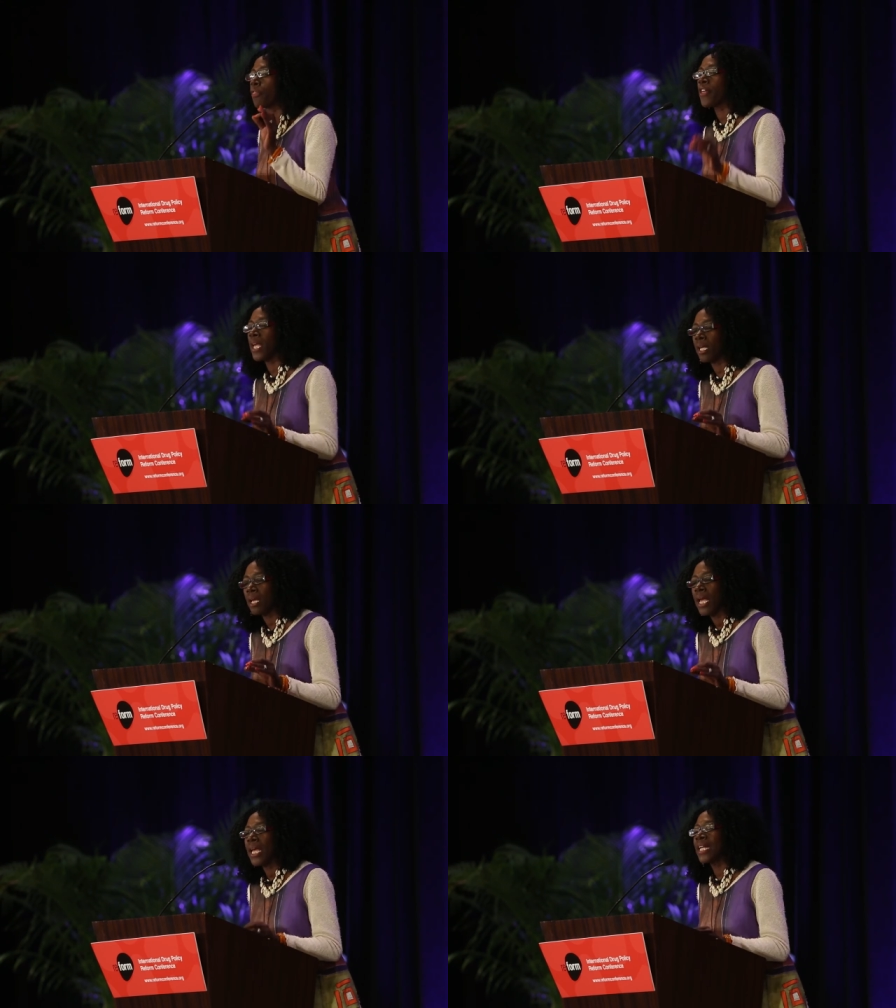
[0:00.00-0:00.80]

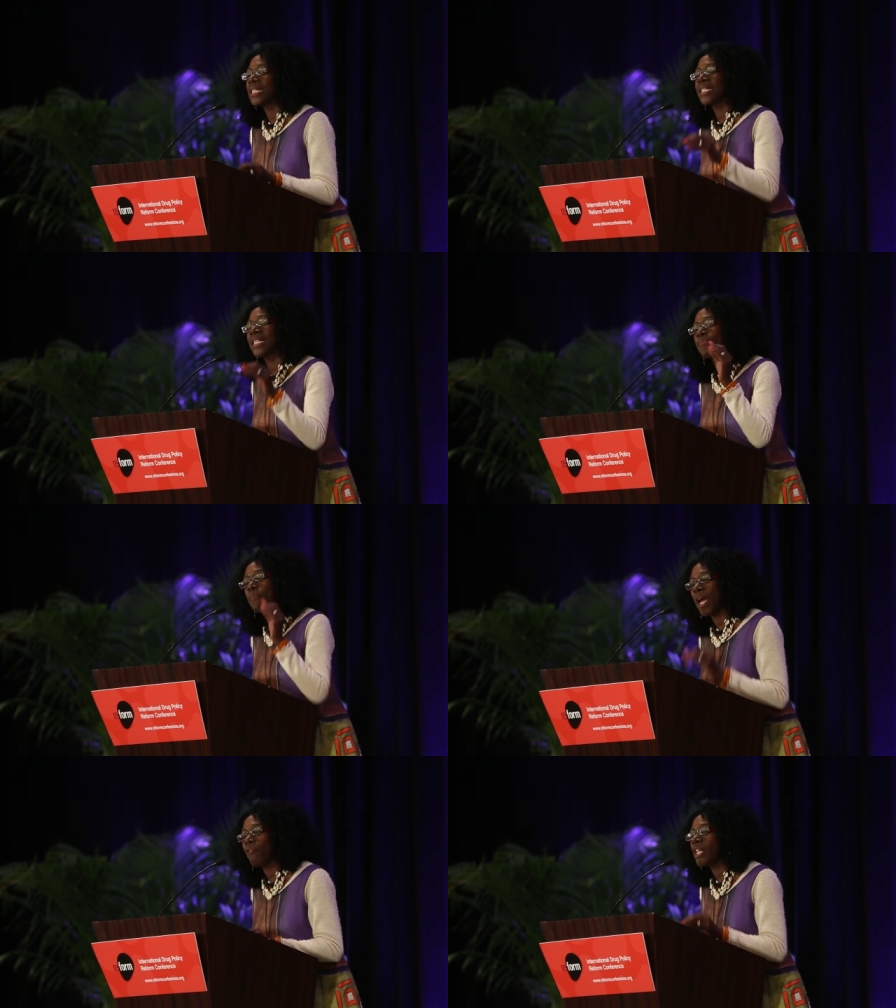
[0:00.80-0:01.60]
thing is to
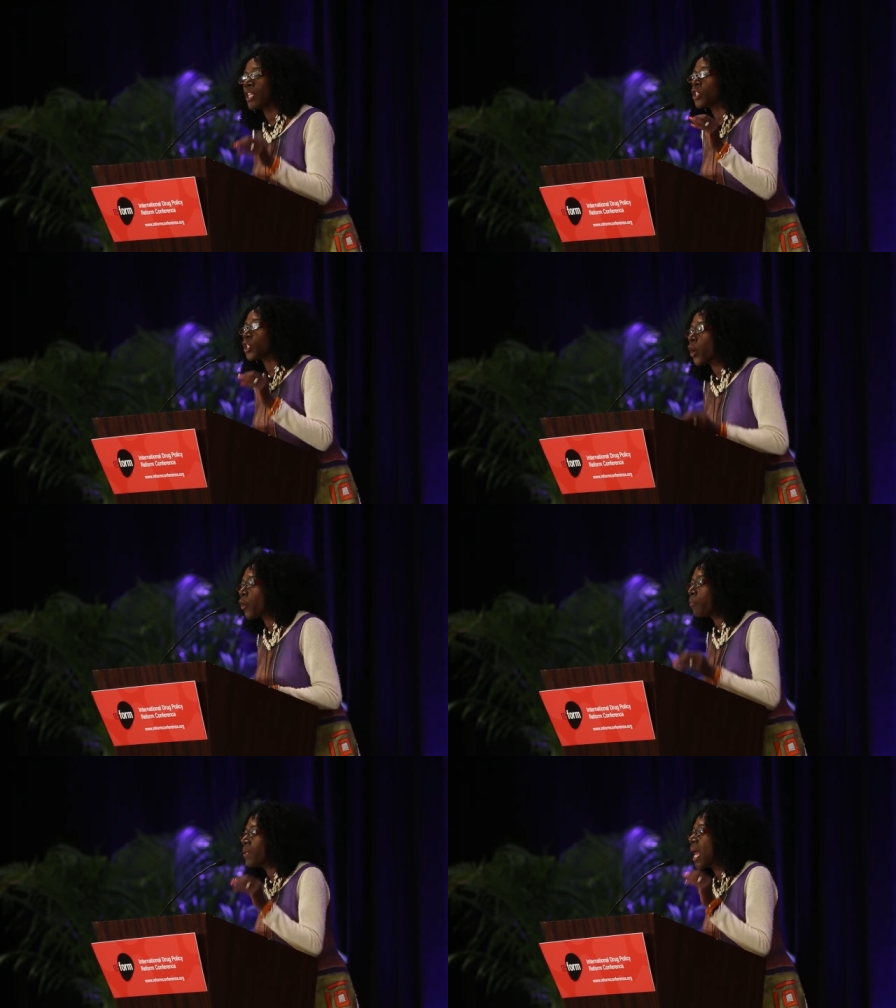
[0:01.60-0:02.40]
bury the
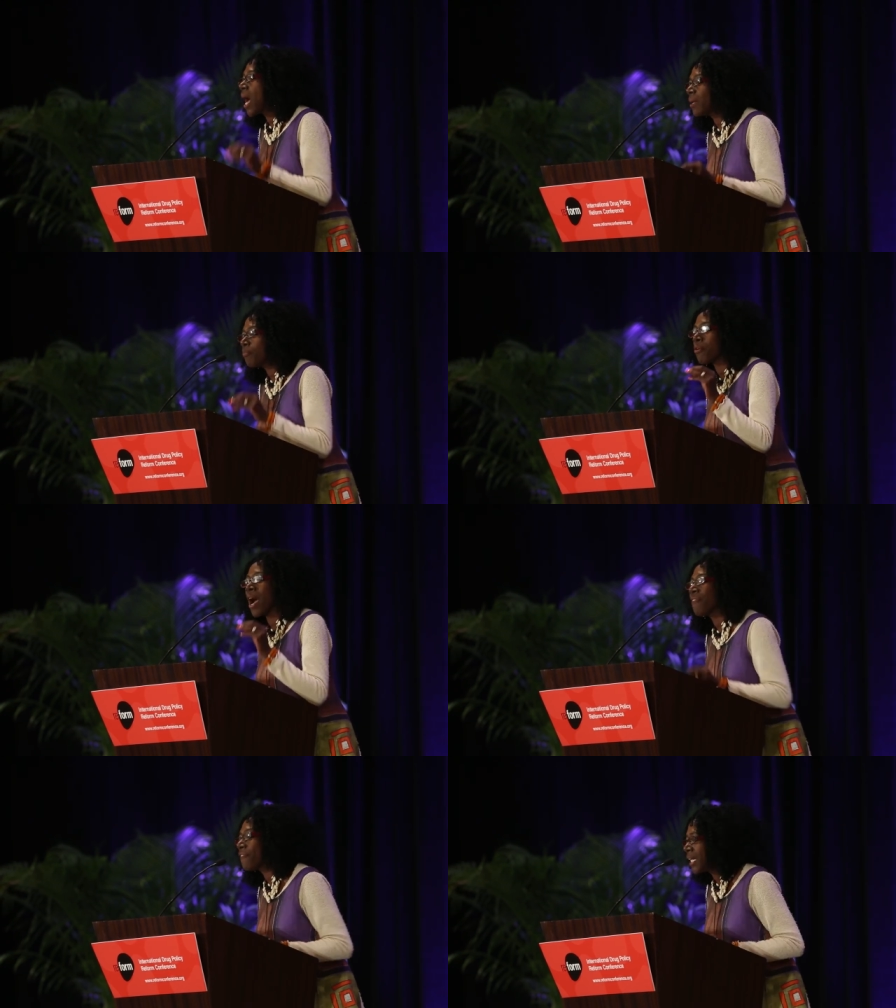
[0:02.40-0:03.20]
term
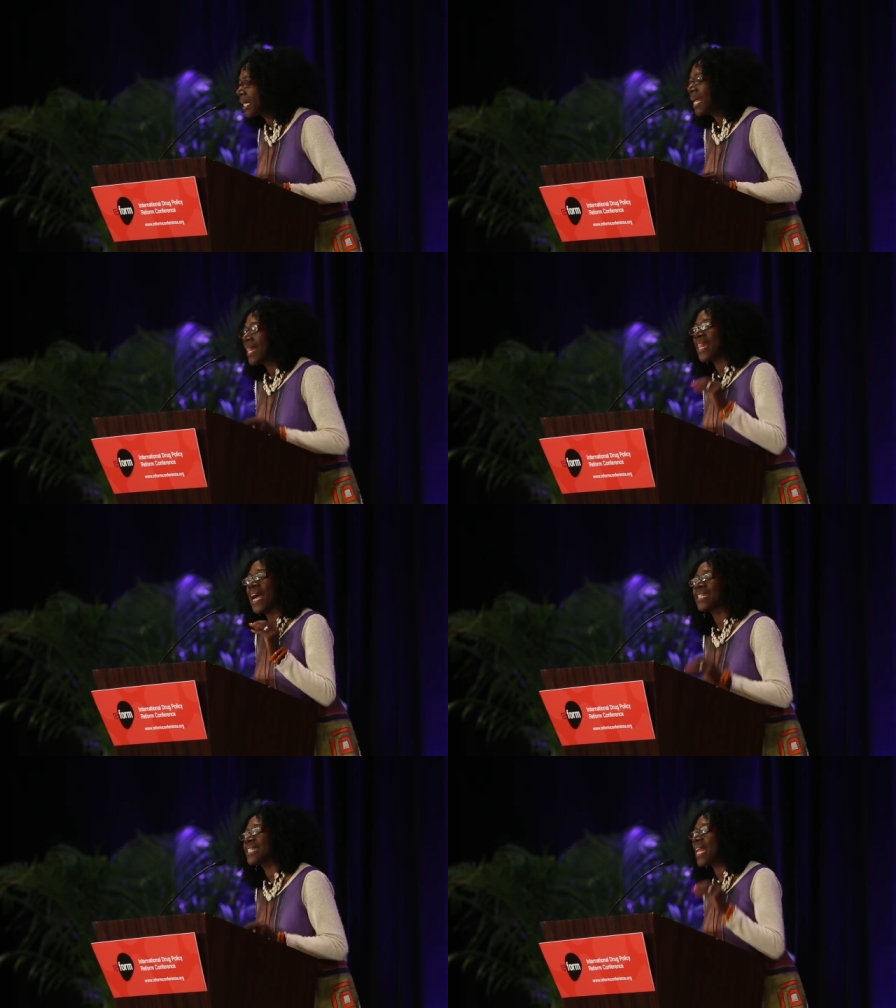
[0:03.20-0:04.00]
nonprofit.
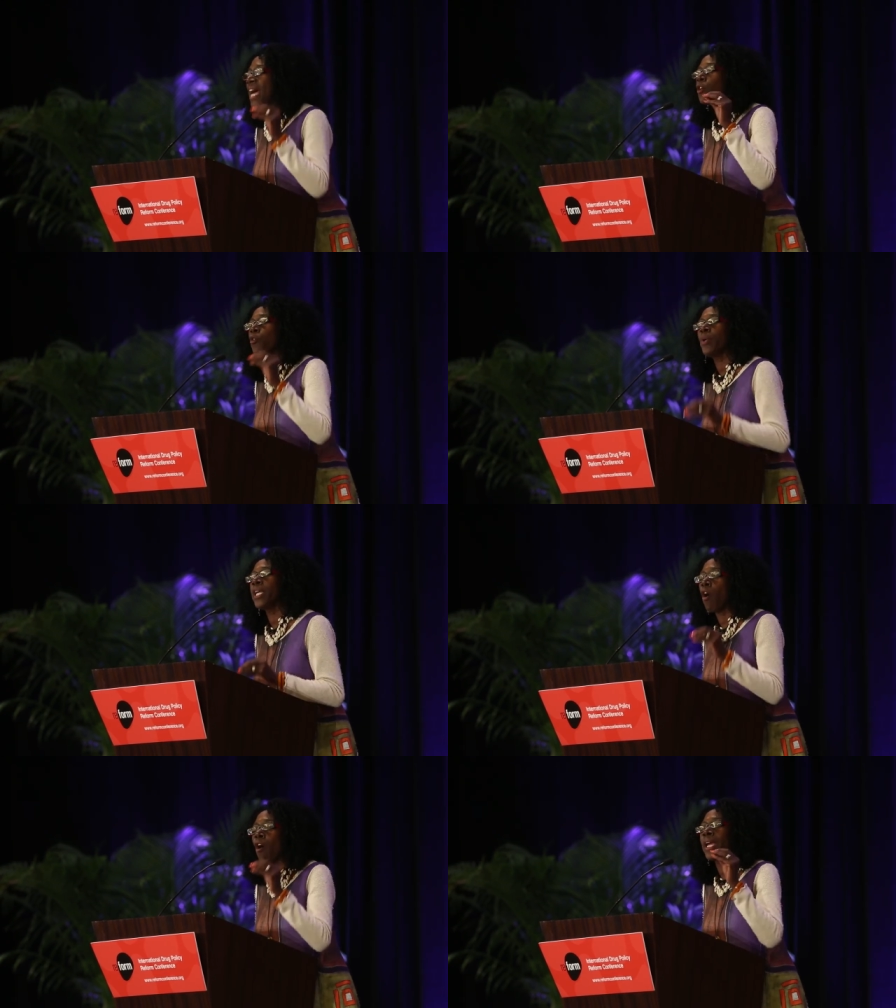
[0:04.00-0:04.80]
That's not who
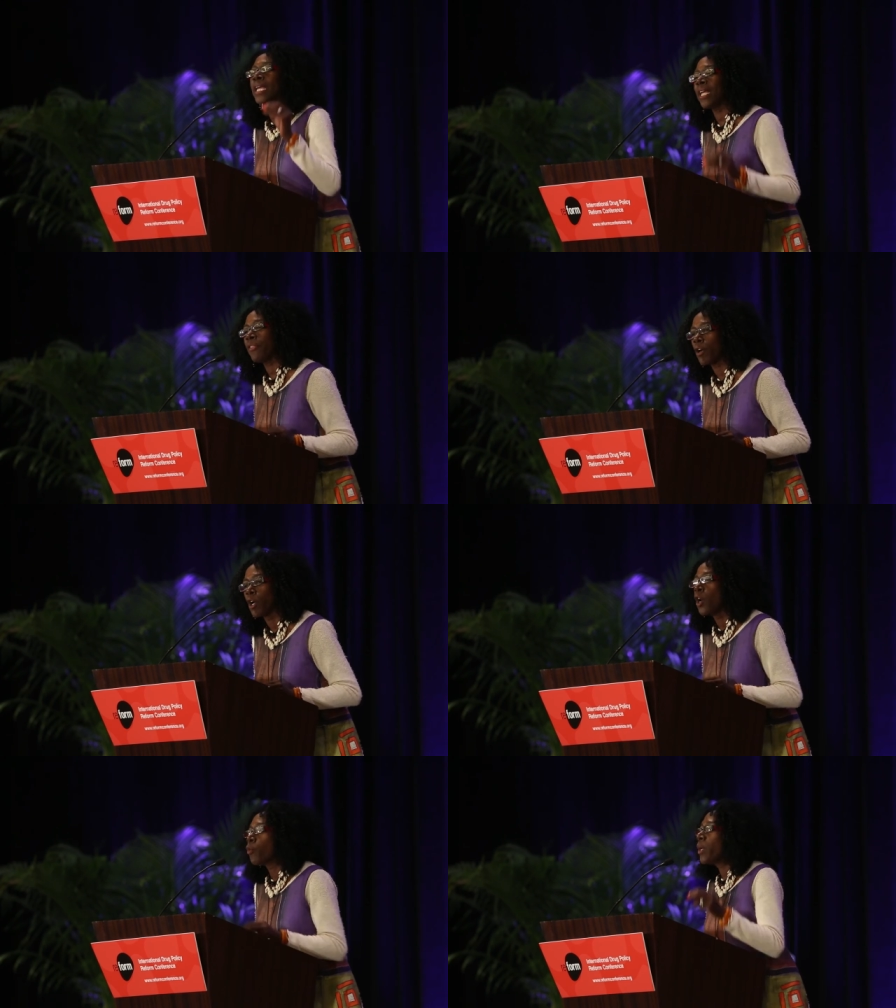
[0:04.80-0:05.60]
we are
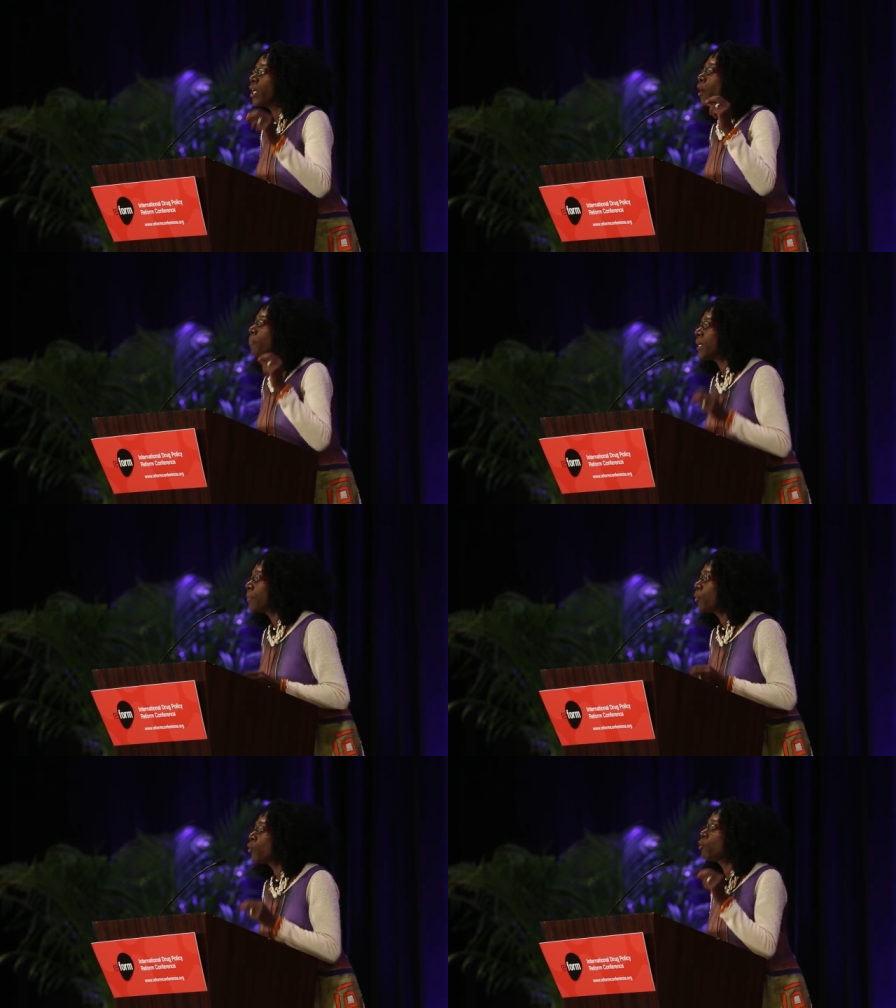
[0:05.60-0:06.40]
either. We are
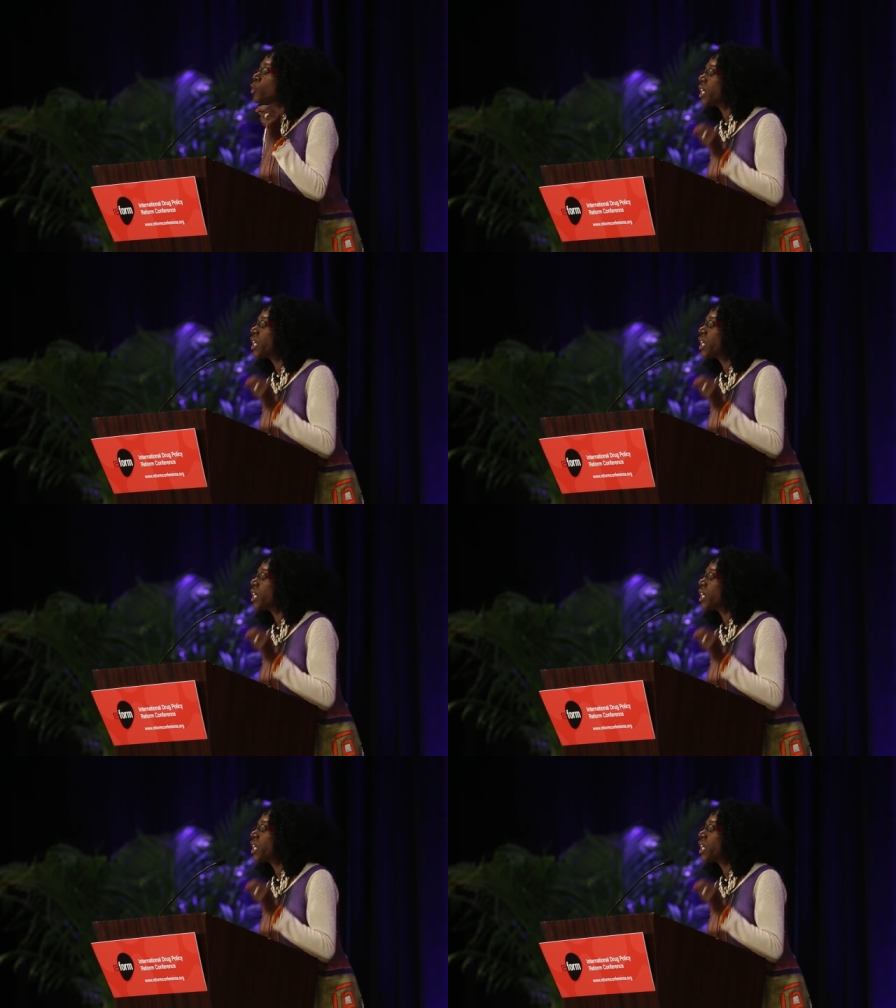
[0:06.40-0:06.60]
people who